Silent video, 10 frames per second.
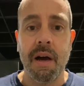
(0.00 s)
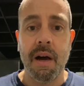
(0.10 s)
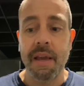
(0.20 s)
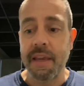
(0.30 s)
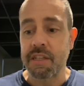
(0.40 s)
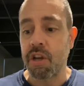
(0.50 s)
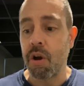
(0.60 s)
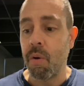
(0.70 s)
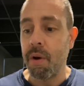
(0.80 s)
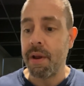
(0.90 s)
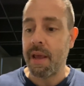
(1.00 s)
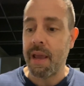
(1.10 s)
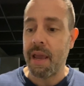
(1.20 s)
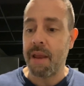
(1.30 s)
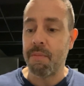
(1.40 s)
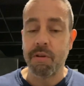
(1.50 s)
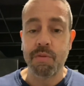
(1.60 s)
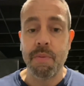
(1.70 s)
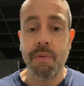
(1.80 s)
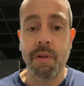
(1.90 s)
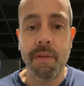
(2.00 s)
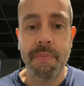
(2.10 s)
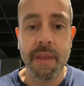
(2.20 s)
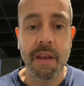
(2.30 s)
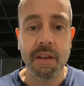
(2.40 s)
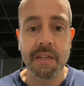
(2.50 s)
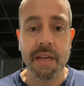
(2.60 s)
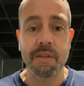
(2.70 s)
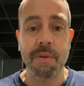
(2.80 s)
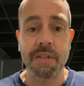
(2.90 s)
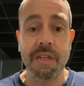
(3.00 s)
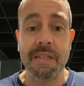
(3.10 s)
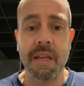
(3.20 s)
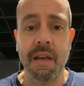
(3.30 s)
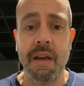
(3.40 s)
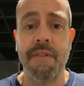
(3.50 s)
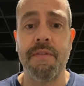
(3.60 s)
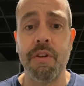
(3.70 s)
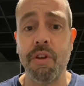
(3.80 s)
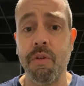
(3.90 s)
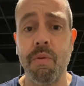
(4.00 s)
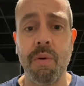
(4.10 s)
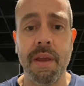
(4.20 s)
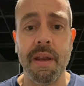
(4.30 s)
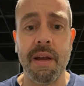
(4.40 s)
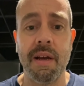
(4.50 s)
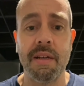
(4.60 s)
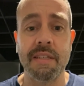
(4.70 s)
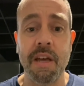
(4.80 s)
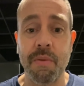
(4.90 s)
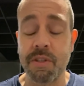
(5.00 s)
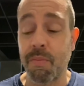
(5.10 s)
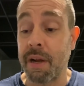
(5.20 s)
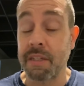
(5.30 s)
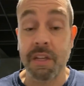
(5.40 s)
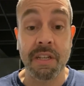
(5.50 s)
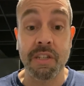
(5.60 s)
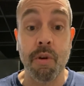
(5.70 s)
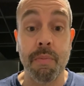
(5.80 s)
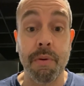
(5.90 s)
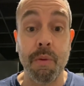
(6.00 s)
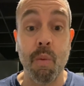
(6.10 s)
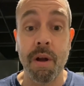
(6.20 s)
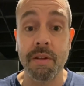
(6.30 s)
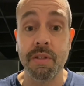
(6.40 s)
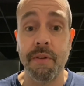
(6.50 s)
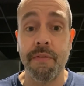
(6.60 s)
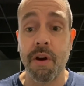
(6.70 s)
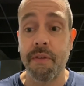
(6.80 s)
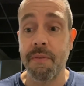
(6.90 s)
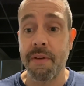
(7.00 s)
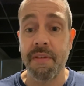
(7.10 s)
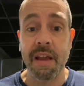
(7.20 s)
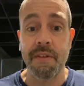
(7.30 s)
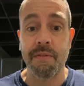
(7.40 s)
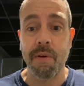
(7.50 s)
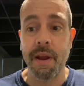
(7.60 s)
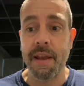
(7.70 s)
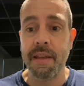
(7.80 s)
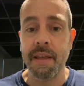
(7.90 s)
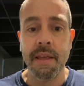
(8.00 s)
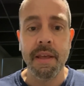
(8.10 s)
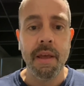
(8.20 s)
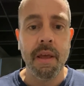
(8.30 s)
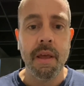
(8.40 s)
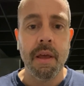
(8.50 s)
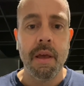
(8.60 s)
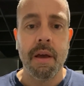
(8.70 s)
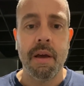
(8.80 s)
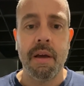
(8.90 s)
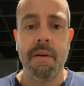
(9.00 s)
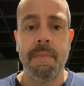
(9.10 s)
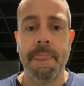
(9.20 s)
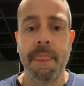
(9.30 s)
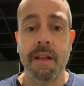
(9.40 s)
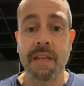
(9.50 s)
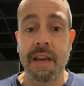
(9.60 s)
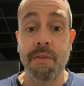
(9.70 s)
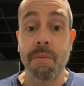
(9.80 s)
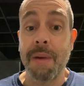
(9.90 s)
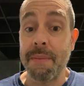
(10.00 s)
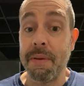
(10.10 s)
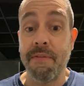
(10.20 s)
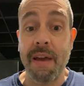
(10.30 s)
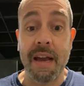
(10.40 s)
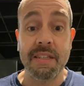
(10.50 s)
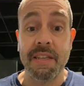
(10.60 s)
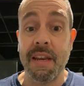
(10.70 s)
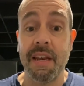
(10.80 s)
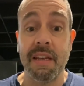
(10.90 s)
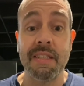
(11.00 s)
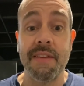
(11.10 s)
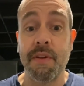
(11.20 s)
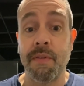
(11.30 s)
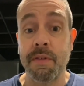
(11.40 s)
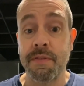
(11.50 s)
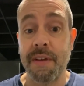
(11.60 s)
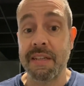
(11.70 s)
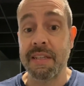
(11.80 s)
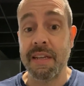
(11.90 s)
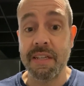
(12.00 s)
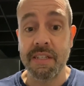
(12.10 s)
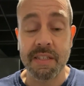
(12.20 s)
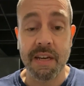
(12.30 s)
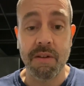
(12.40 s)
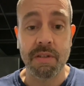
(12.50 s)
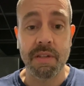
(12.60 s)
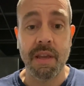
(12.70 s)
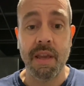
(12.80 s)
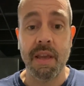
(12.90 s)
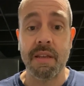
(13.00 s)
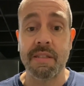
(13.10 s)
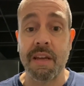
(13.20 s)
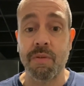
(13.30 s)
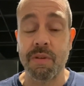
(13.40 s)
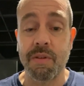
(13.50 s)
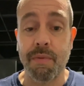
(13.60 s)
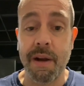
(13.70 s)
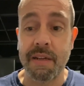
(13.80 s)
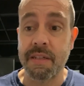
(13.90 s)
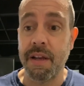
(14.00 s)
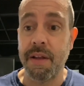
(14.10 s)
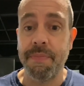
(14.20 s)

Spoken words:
gets going, and most people, and it looks like, especially for you in Southwest Nebraska, looks like it's going pretty well so far from everything I've read. Looks like everyone might be vaccinated, at least have their first vaccinations out in Southwest Nebraska.